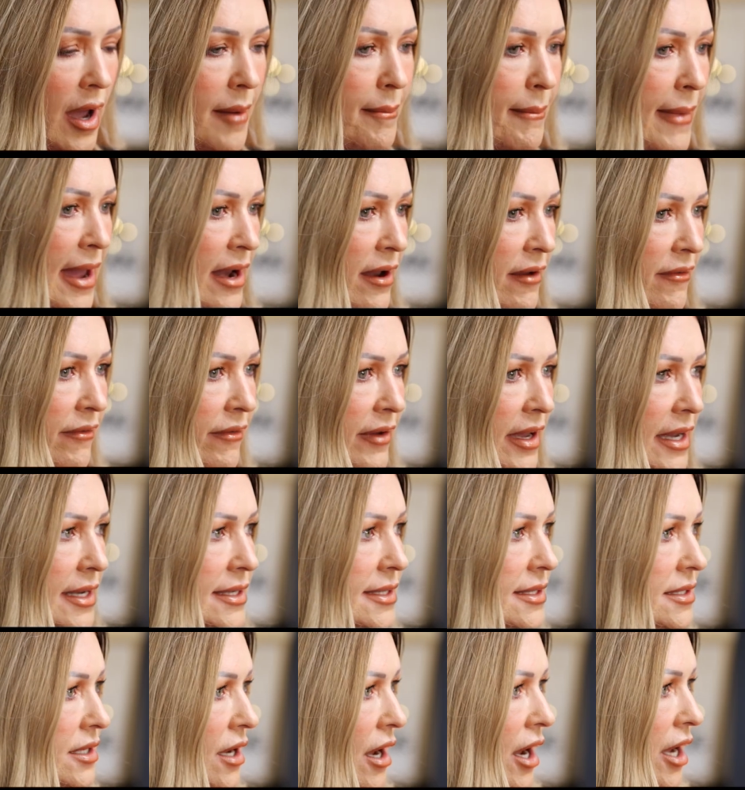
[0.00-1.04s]
I
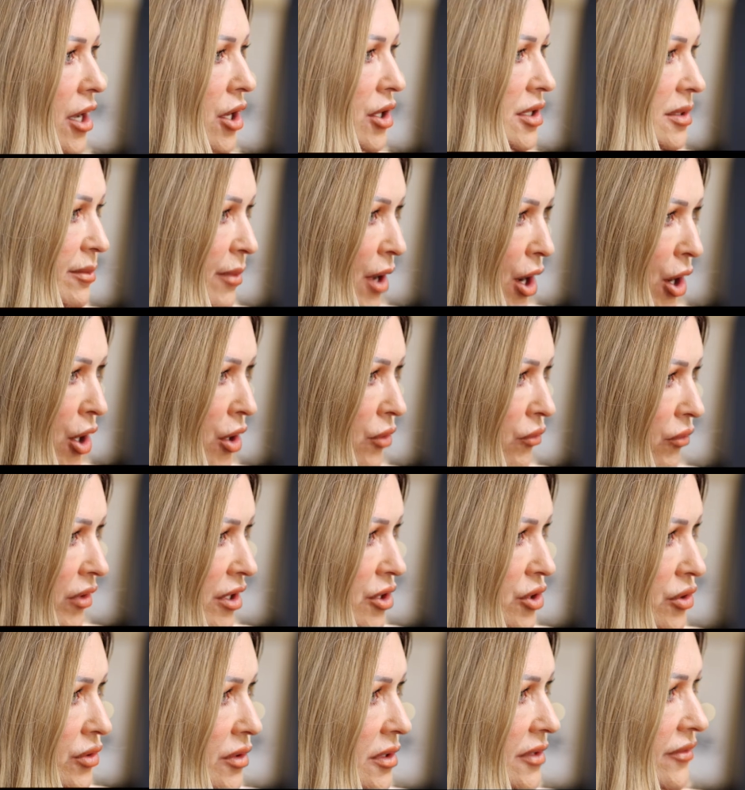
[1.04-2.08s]
manifest, I use my own
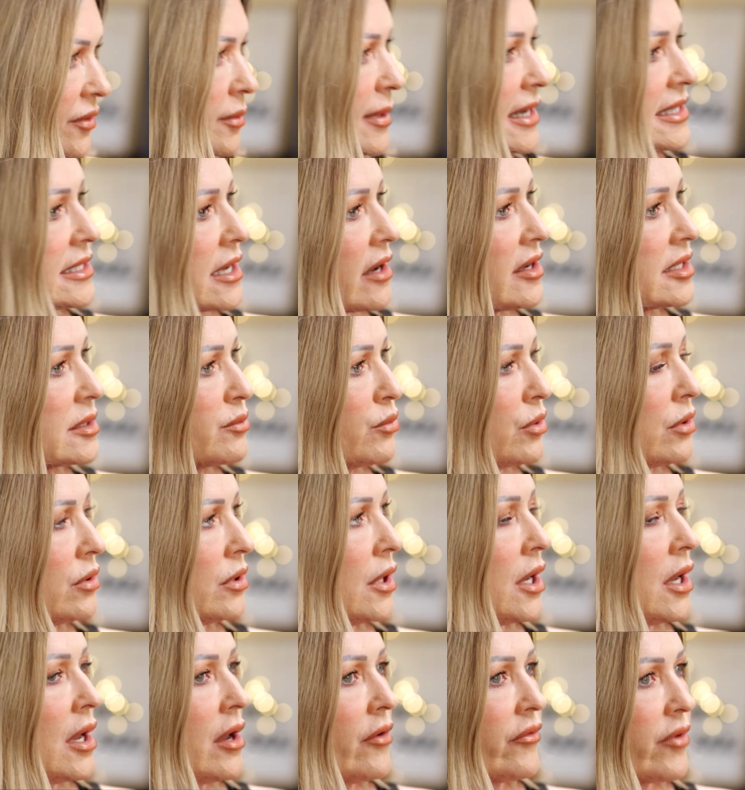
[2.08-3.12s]
rituals for myself. It's more,
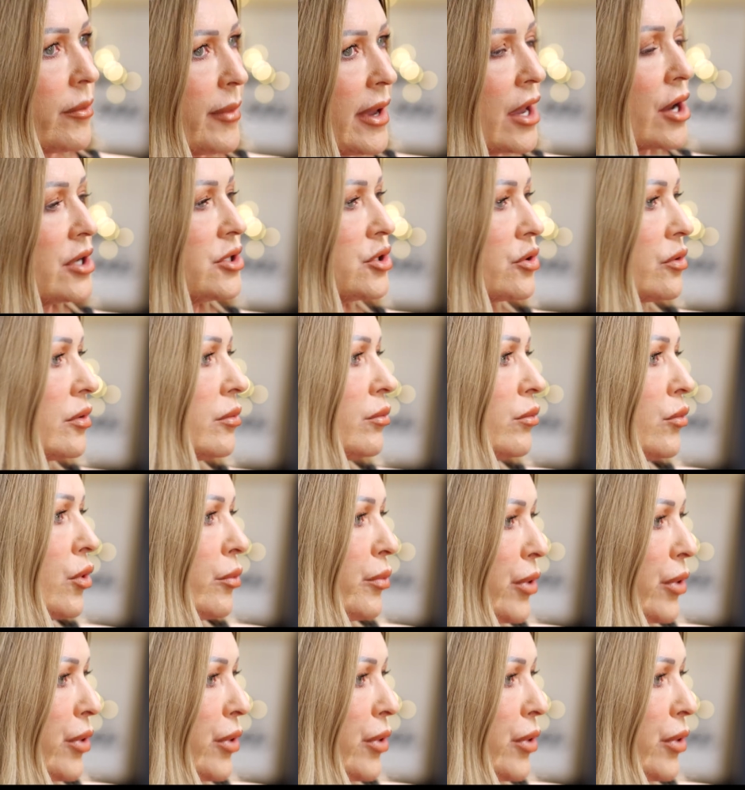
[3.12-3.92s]
for me, I do it more